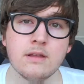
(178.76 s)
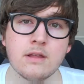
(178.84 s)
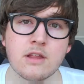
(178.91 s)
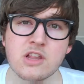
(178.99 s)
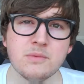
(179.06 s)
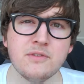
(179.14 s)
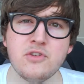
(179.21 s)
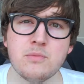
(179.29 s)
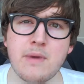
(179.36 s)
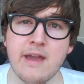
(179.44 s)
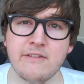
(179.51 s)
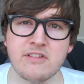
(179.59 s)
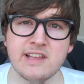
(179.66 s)
Some of you
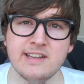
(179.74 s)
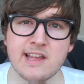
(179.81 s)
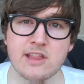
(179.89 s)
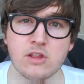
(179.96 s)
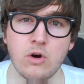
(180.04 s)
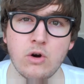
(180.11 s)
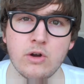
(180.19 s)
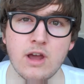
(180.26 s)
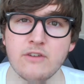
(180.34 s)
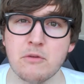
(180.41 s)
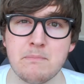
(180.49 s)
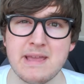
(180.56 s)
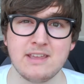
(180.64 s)
may have seen this on
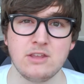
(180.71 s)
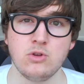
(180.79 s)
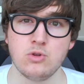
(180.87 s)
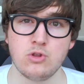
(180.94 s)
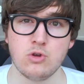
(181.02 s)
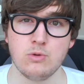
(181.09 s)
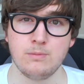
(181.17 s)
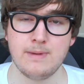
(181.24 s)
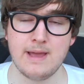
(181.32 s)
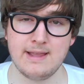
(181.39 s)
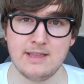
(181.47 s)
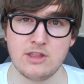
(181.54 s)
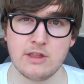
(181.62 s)
other big YouTube
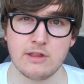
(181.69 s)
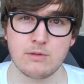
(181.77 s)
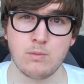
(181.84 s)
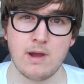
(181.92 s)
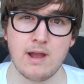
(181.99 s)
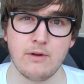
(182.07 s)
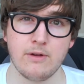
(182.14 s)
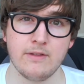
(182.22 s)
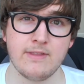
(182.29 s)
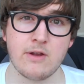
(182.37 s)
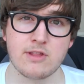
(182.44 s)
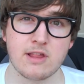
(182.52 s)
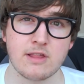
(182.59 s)
pages where
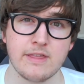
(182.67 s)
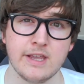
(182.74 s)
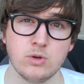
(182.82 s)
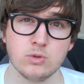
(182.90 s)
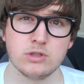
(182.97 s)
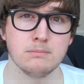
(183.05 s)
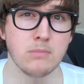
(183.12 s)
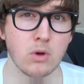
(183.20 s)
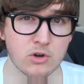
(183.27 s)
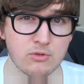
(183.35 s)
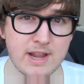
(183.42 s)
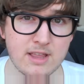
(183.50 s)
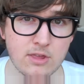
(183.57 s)
there's this thing called the
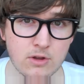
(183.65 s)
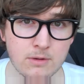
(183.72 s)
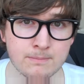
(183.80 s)
moderator.